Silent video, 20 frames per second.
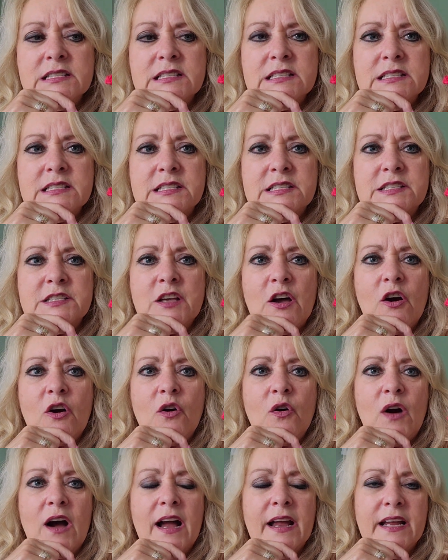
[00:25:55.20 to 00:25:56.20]

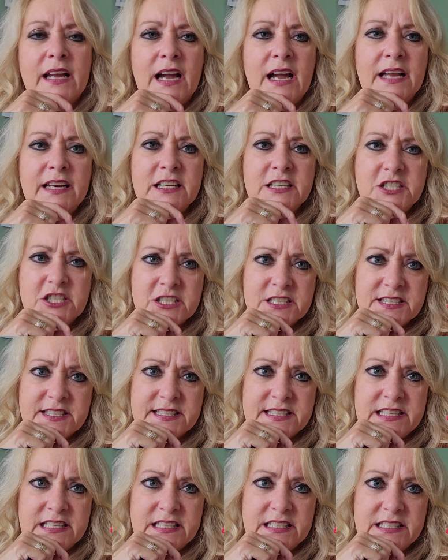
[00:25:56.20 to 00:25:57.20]
so I kind of
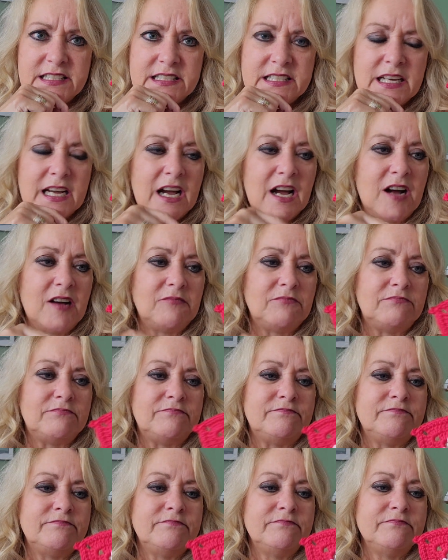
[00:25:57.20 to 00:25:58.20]
just did
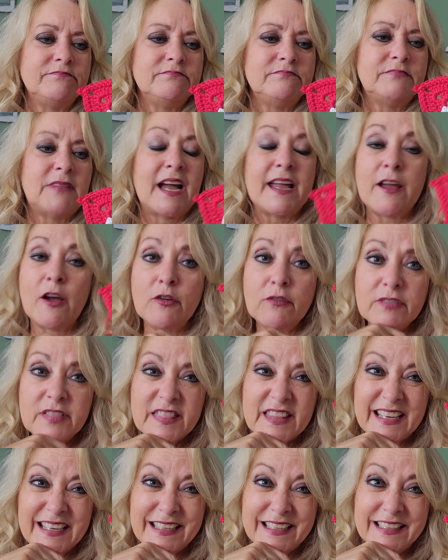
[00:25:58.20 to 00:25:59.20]
my own
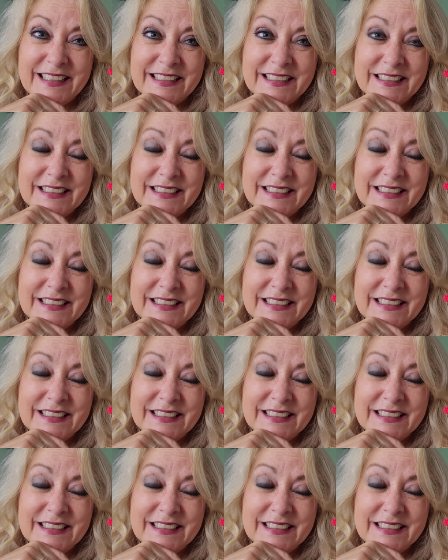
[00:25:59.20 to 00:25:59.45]
thing.